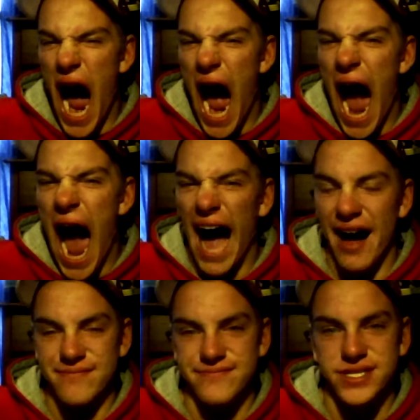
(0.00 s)

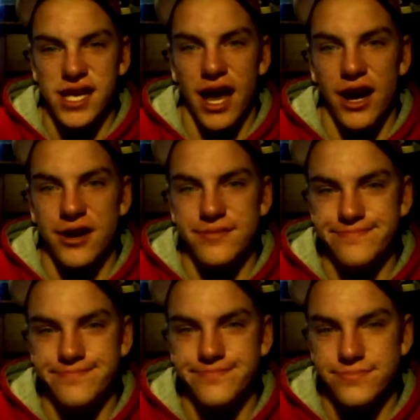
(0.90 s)
I'm
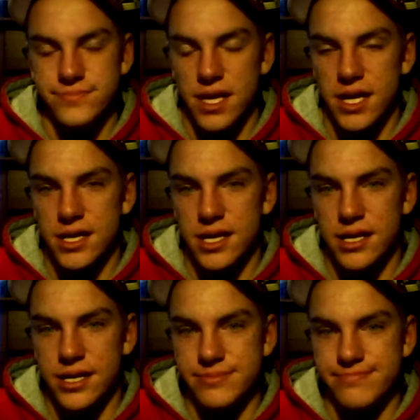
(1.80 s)
tired. It's
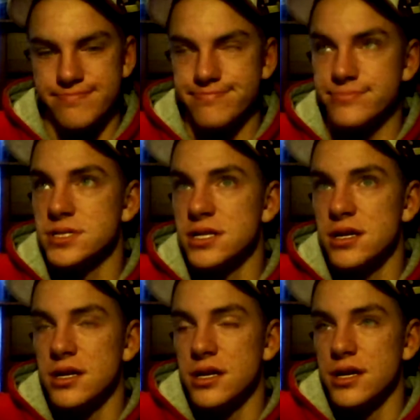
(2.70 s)
uh
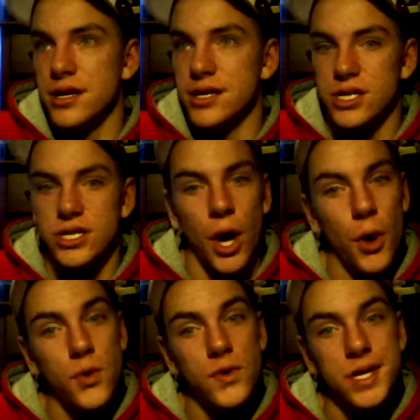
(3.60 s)
it's
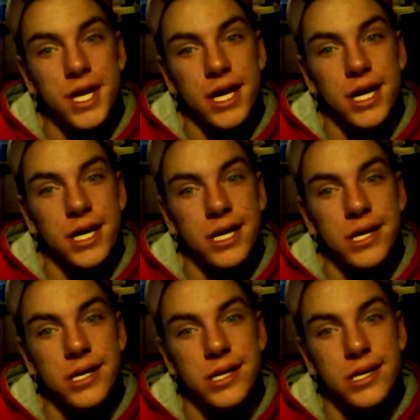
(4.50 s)

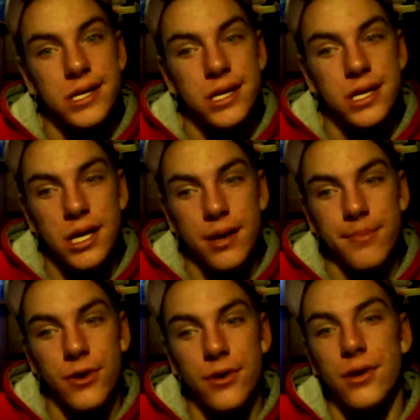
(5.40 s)
Tuesday,
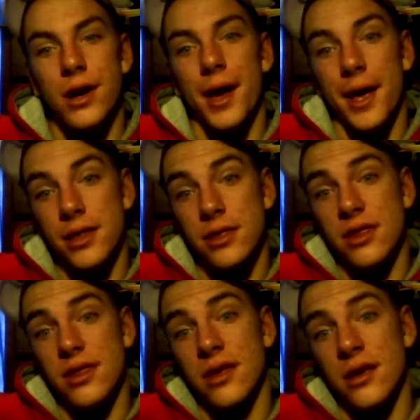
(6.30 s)
December
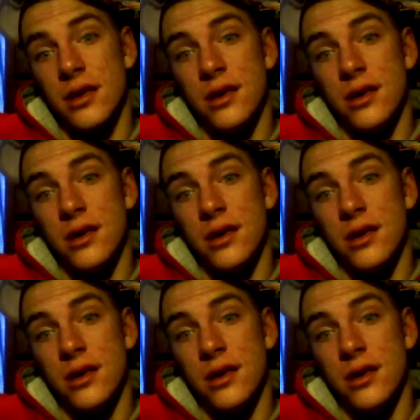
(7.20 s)
9th.